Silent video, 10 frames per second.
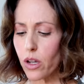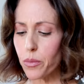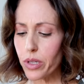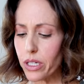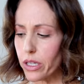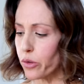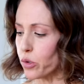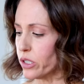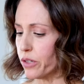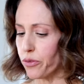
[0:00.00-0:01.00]
Completely
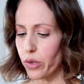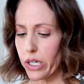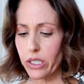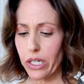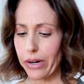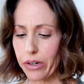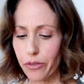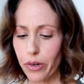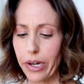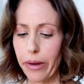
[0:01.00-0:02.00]
cruelty free, dairy
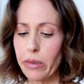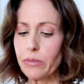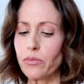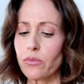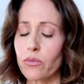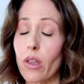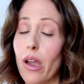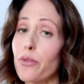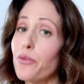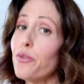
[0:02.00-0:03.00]
free,
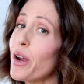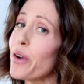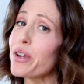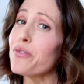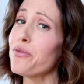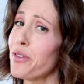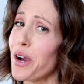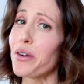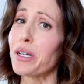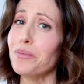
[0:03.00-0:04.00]
and very,
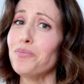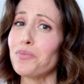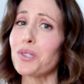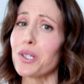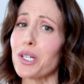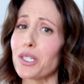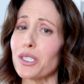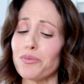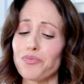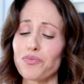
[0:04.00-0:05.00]
very
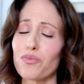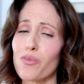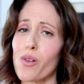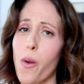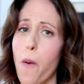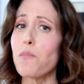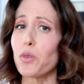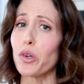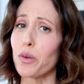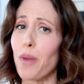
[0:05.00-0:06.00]
delicious.
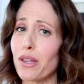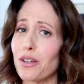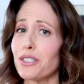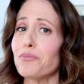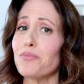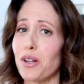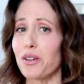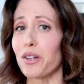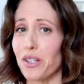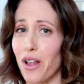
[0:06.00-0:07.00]
You can make this
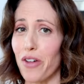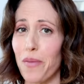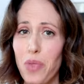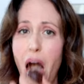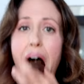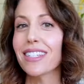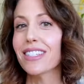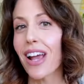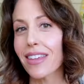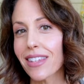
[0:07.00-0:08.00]
and you're gonna love it.
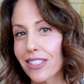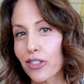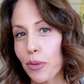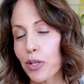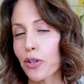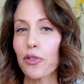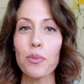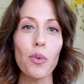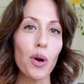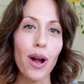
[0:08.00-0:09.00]
Check the description for
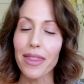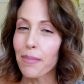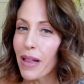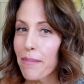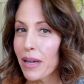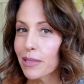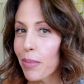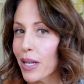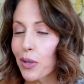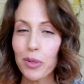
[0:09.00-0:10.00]
more on the plant-based
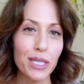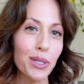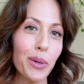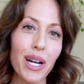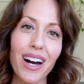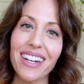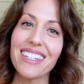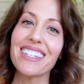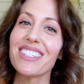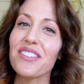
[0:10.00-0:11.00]
bundle, which is going on
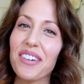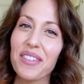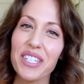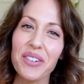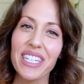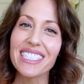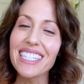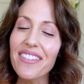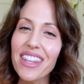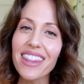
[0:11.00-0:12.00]
until November
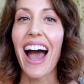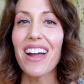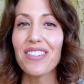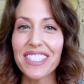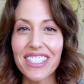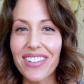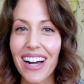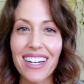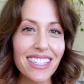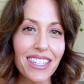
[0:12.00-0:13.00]
27th. I will see you
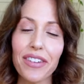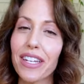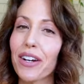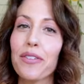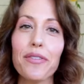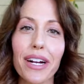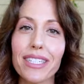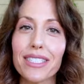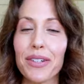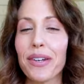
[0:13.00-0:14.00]
guys in a video very
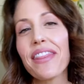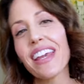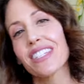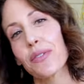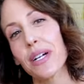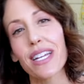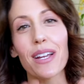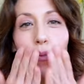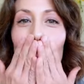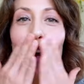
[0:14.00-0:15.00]
soon. Thanks for
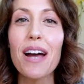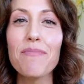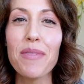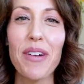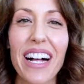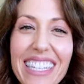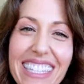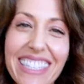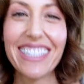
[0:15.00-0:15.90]
watching. Mwah. Be well.